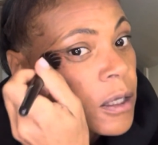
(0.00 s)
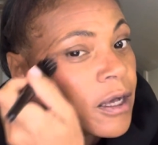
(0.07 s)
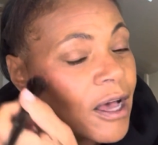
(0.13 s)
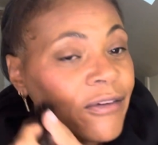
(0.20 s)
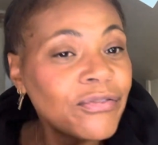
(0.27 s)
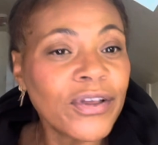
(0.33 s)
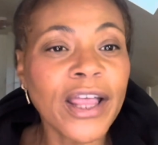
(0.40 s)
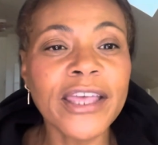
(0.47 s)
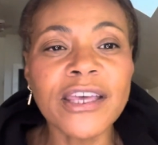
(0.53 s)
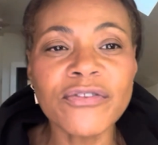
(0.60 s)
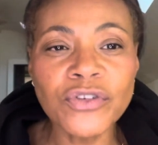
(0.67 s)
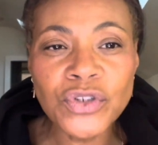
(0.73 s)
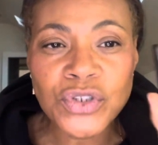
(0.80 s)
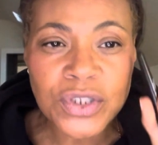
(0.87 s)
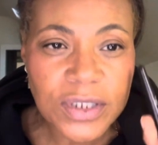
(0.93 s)
I feel like if
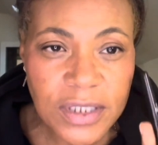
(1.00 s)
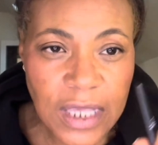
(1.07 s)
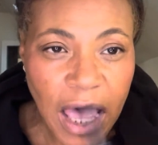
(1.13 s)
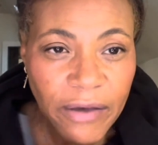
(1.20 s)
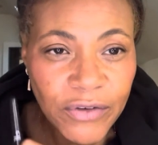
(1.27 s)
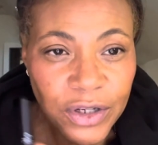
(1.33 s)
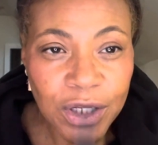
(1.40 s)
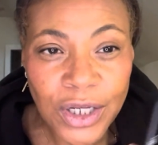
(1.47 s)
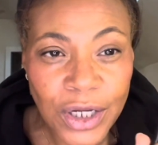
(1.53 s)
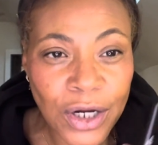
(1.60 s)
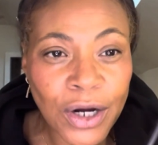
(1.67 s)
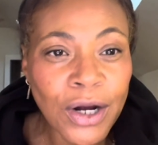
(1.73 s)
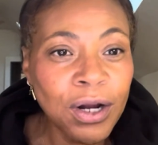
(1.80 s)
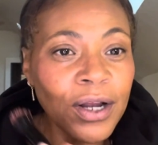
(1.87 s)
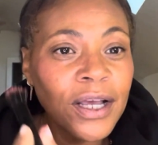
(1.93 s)
you just have it here,